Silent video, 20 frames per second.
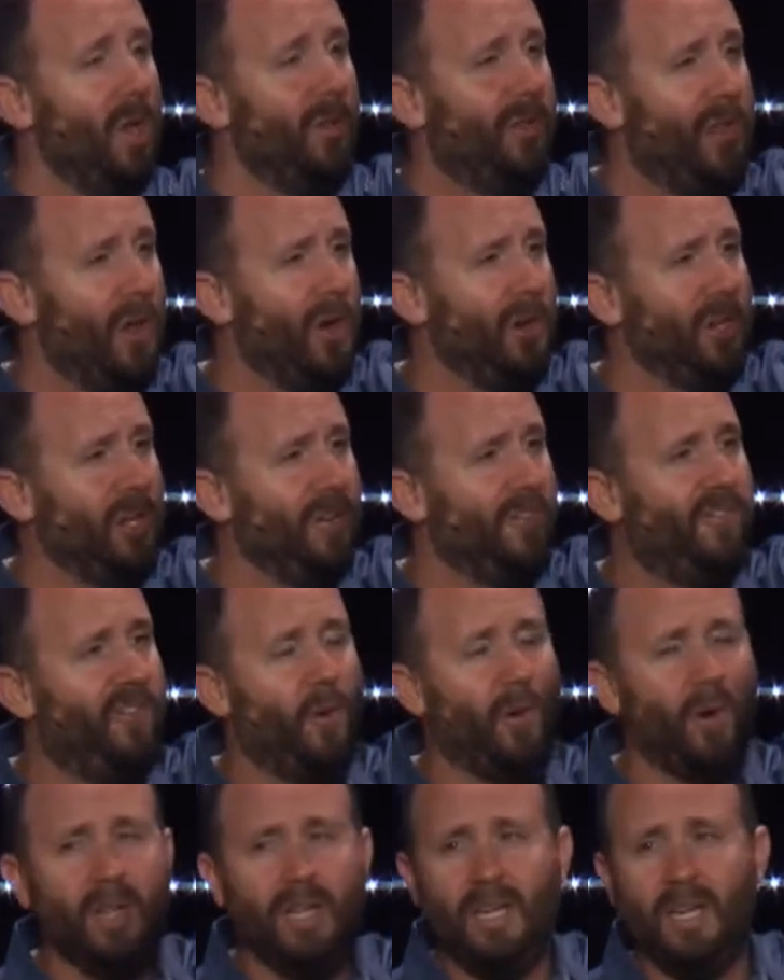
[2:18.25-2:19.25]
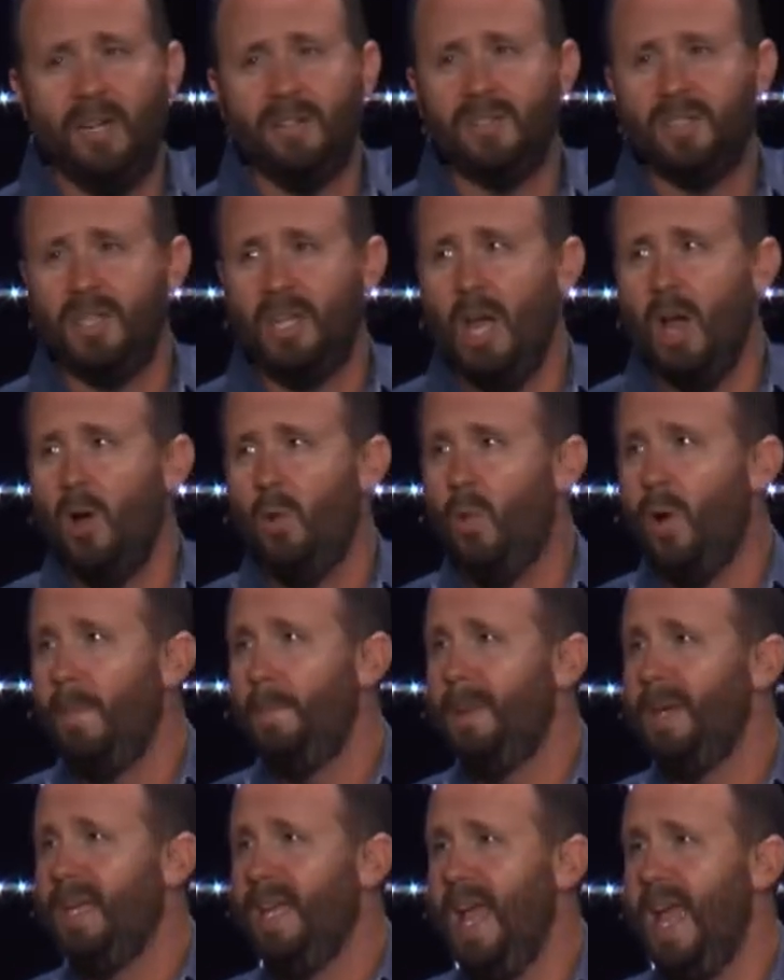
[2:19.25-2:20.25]
30 to 40 years ago, what
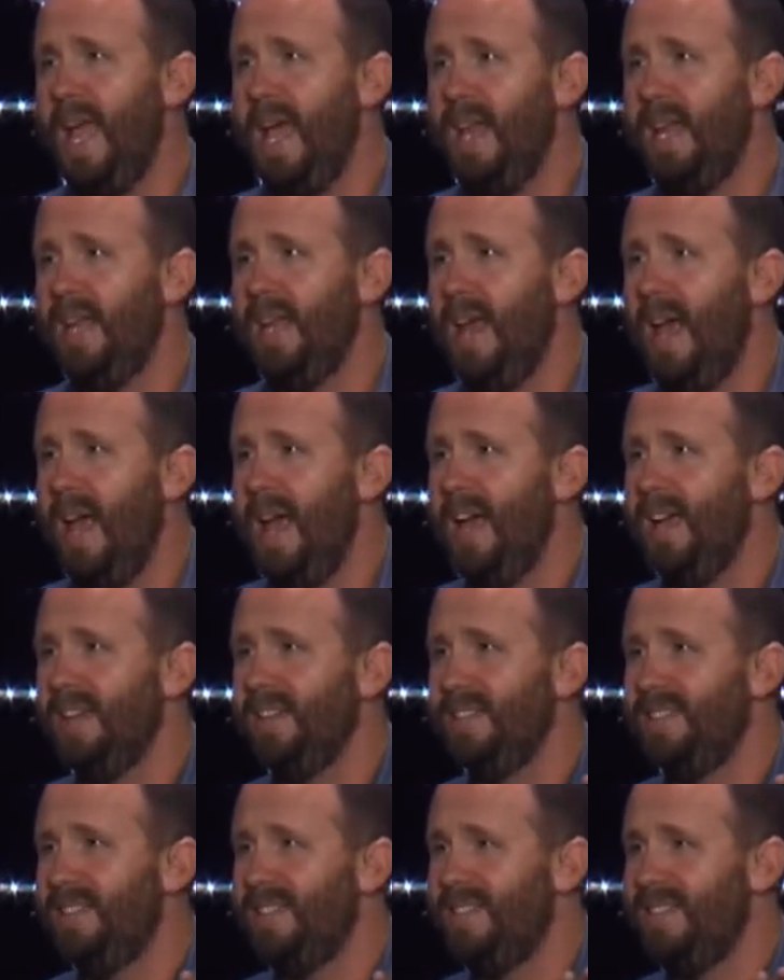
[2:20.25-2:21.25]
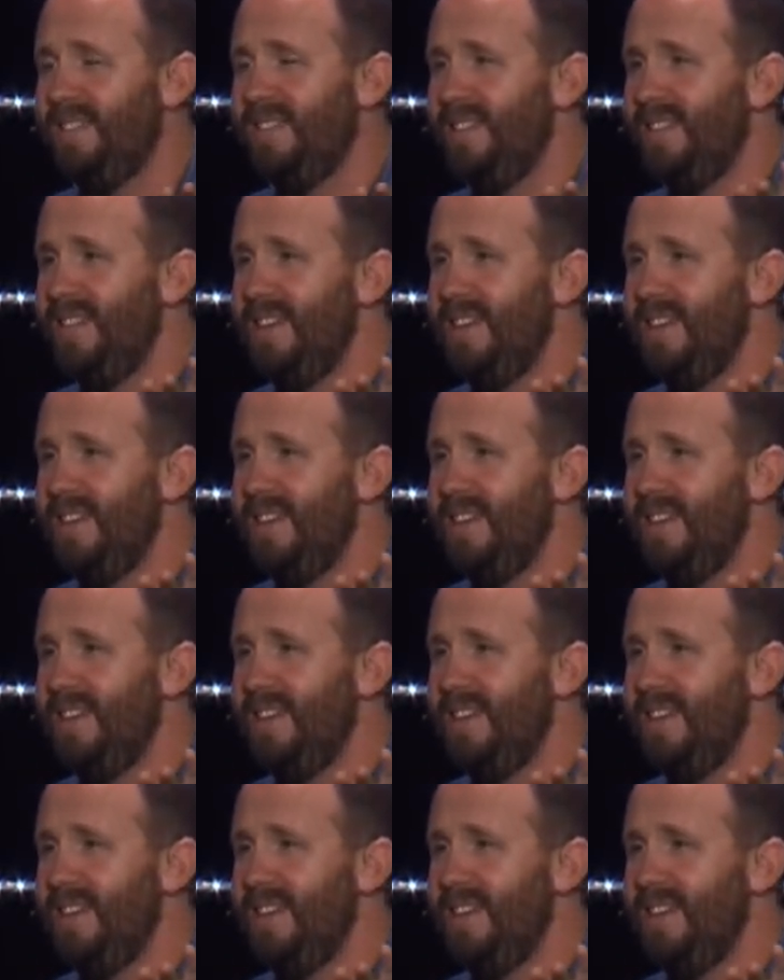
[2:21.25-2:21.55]
began as